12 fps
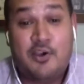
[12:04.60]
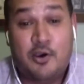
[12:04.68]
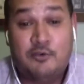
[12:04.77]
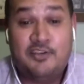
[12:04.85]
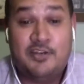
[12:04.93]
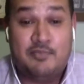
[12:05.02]

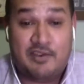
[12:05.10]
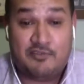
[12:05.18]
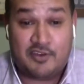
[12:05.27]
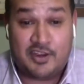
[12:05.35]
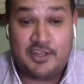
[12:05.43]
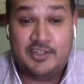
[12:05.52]
COVID, my
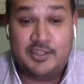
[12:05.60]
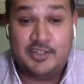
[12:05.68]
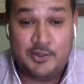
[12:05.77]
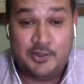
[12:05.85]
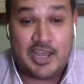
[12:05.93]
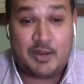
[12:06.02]
friend.
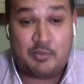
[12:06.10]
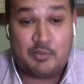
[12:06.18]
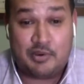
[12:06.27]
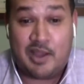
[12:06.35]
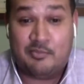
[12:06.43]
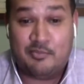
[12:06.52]
You got a
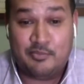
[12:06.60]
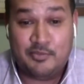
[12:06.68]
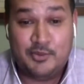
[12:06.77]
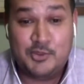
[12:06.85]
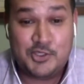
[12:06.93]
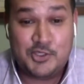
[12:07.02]
problem.
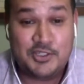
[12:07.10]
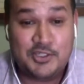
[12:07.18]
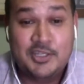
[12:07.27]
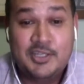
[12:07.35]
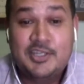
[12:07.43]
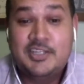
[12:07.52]
You should
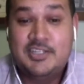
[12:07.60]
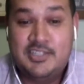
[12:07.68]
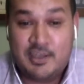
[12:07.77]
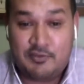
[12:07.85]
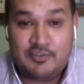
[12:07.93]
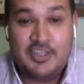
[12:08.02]

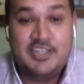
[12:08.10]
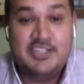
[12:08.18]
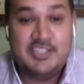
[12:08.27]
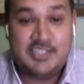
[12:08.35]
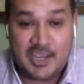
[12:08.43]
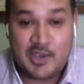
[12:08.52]
definitely
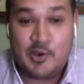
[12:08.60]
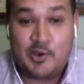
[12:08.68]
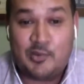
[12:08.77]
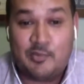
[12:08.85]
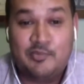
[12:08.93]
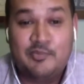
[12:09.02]
stay
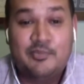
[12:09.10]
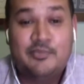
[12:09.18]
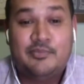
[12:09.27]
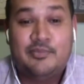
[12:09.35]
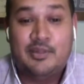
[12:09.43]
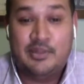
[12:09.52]
home,
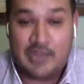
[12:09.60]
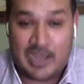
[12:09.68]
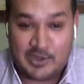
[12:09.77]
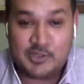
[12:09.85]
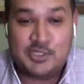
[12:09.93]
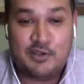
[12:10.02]

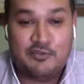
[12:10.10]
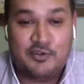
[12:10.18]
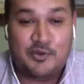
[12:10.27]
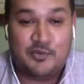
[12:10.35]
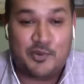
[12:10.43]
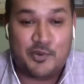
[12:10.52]
lock yourself
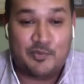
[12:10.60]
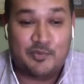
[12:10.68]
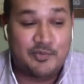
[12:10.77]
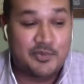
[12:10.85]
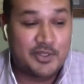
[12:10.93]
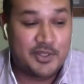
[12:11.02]
in your room.
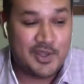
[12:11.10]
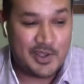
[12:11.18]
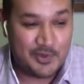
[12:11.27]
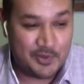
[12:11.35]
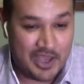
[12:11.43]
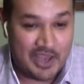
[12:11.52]

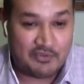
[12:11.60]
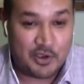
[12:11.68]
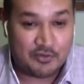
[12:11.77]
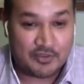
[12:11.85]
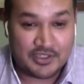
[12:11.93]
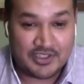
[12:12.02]
You have
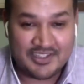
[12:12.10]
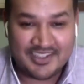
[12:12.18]
COVID.